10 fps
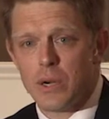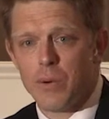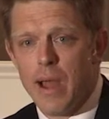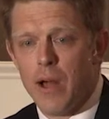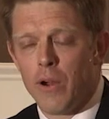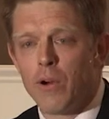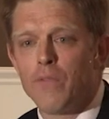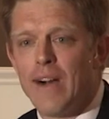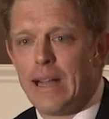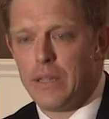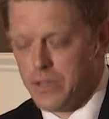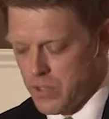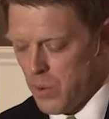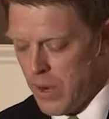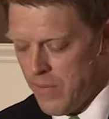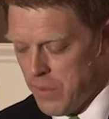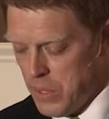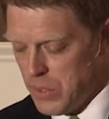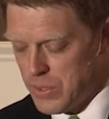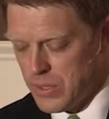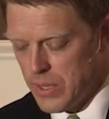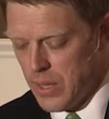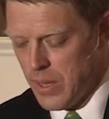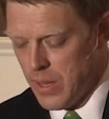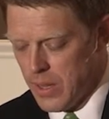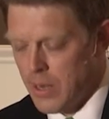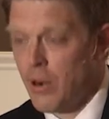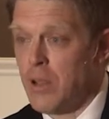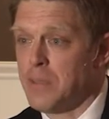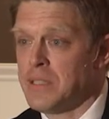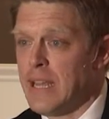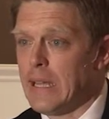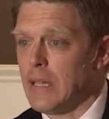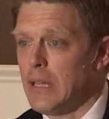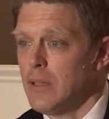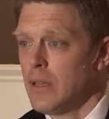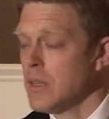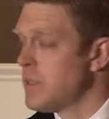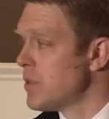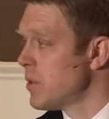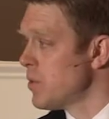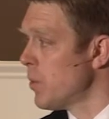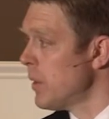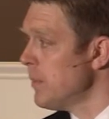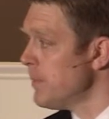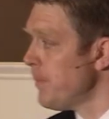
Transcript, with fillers: to Corral her violent story of abuse, and her name is Danley, and this is her story.